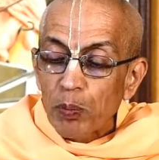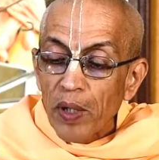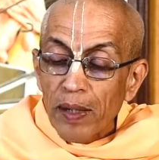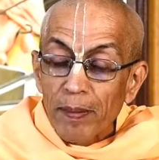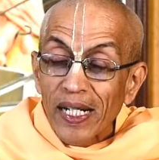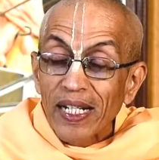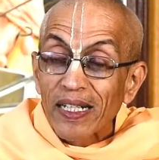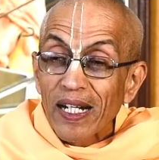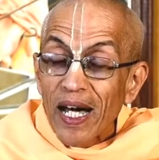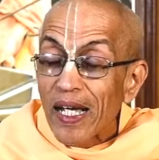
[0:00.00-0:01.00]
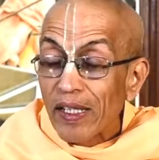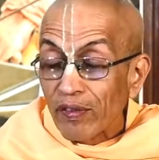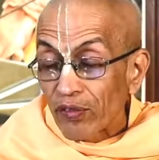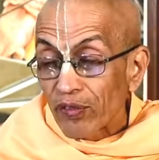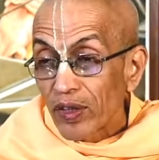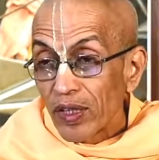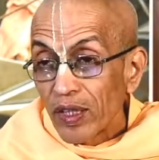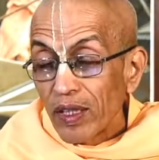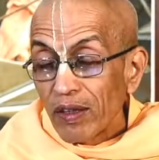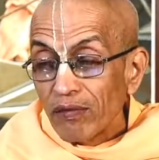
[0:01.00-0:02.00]
It is permanent
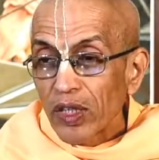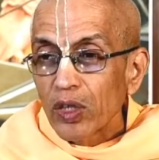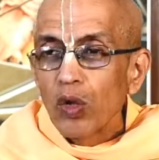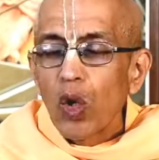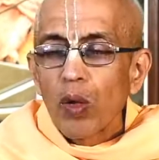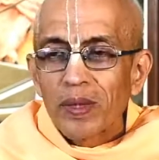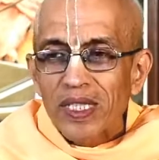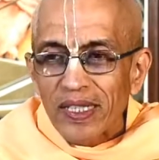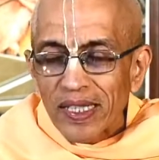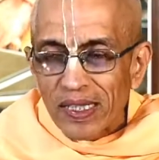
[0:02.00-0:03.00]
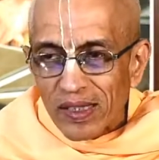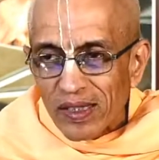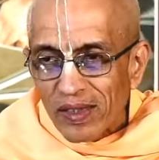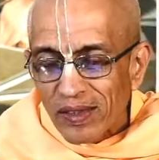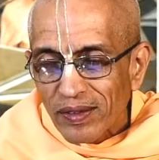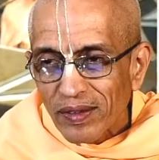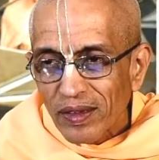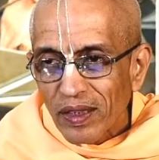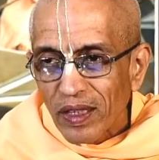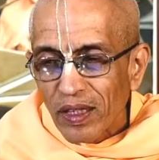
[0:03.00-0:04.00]
life with no
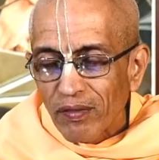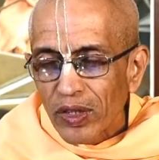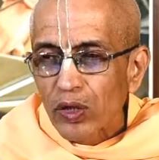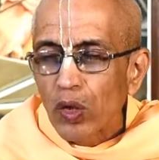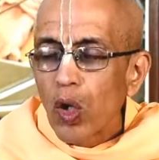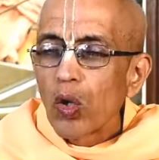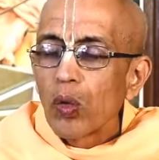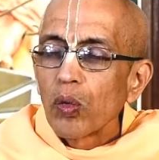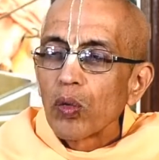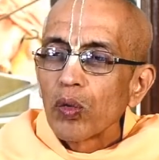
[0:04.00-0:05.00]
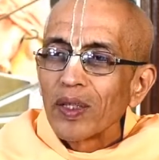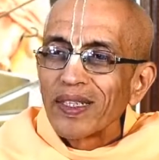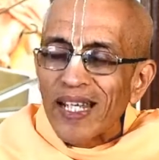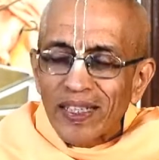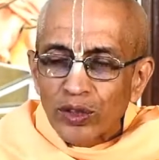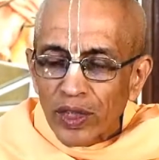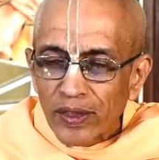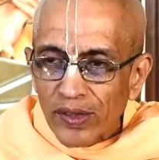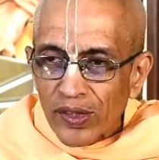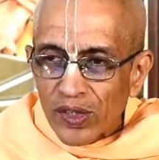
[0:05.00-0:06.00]
miseries, with no
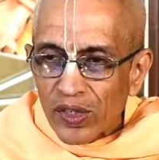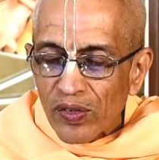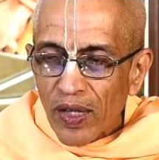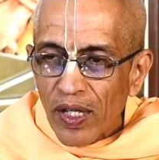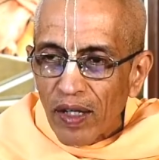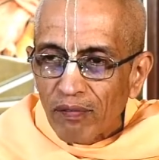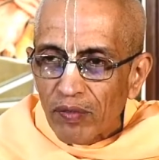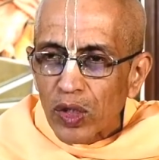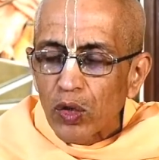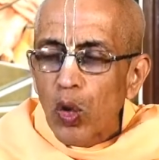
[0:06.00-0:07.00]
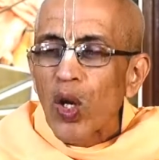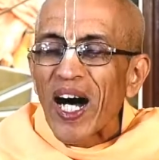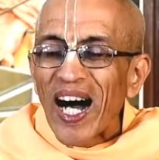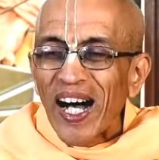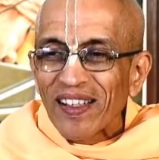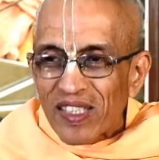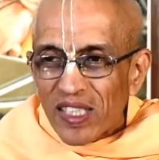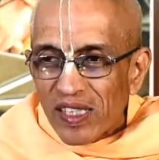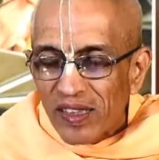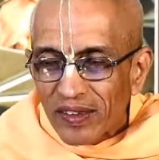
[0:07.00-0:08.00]
dangers, with
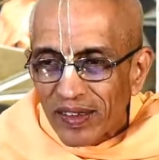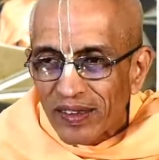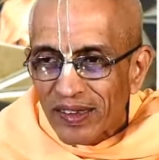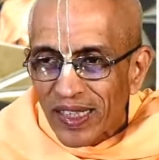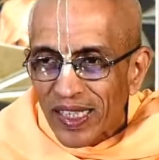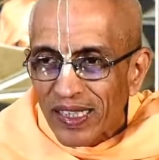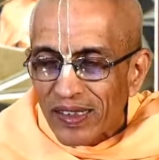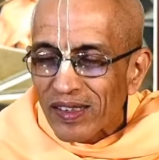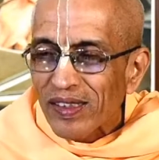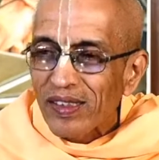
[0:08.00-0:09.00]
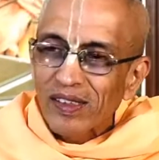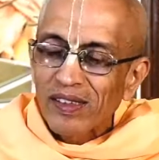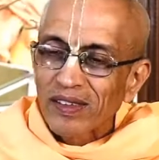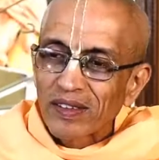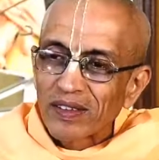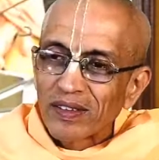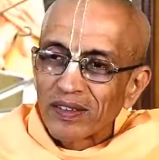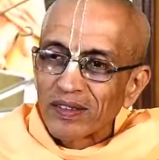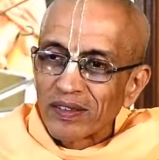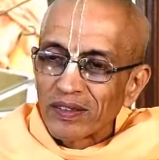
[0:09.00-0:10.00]
no uncertainties.
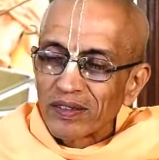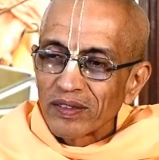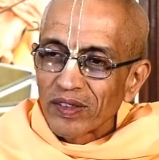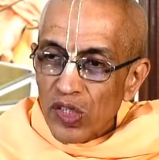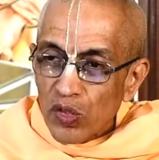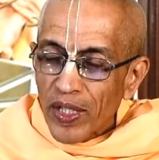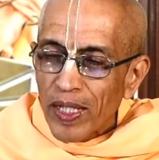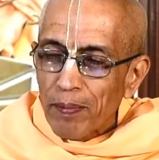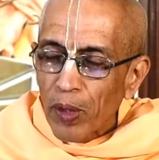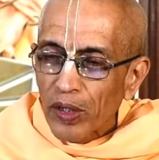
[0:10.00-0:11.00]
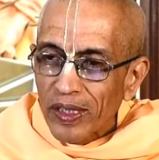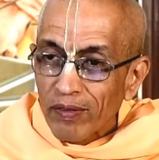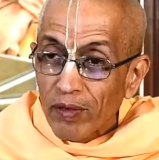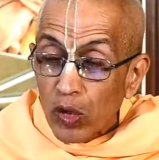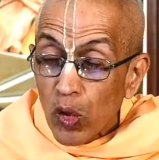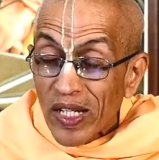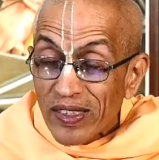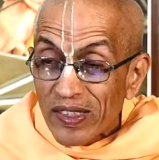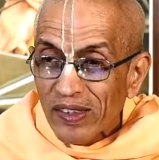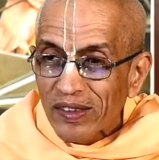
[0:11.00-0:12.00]
This is very important,
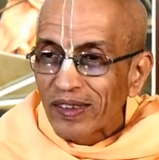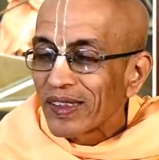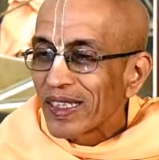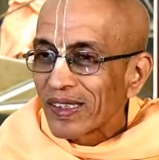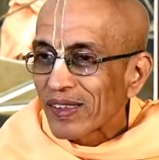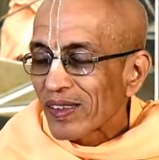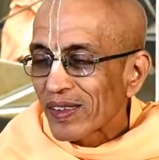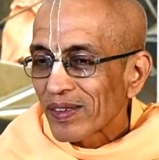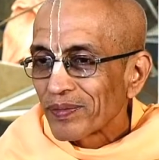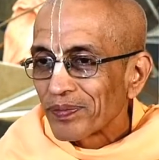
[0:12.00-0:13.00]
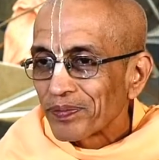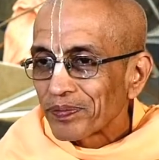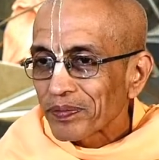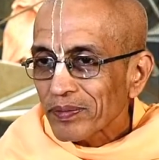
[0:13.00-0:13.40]
with no uncertainties.